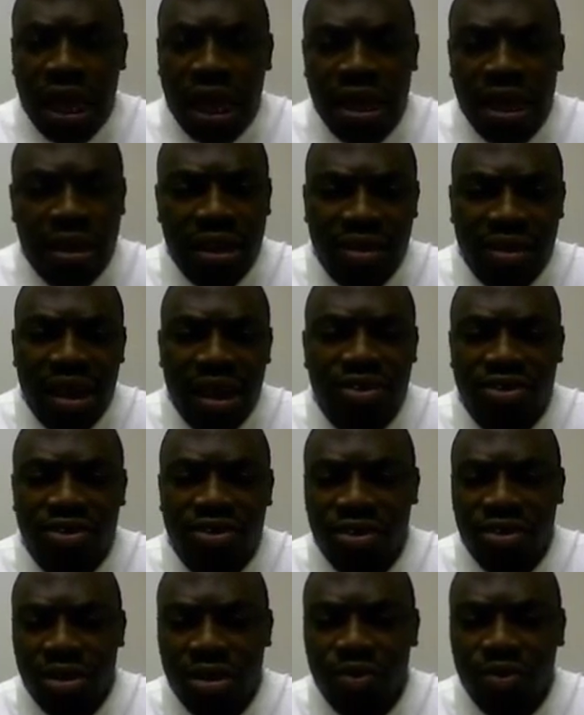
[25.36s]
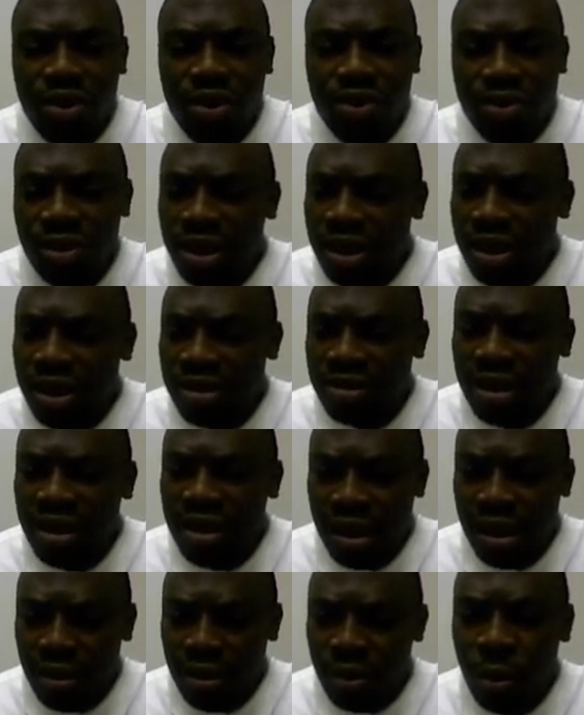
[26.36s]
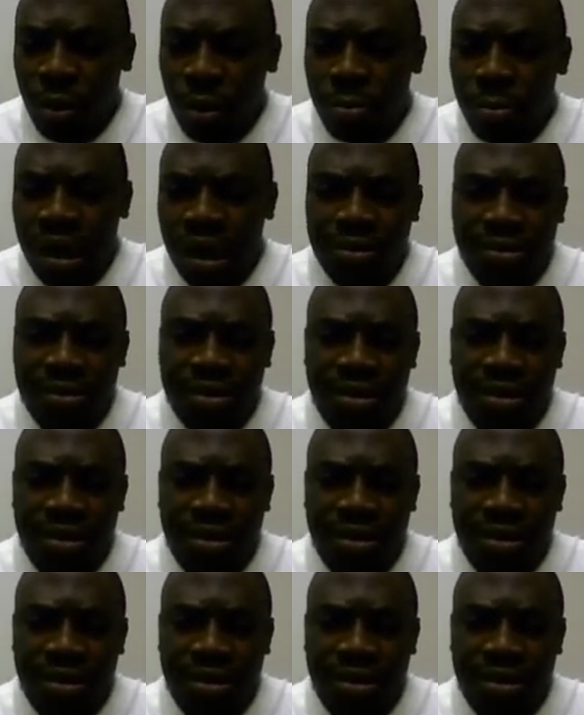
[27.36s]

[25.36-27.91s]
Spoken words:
any section in which you don't understand and go back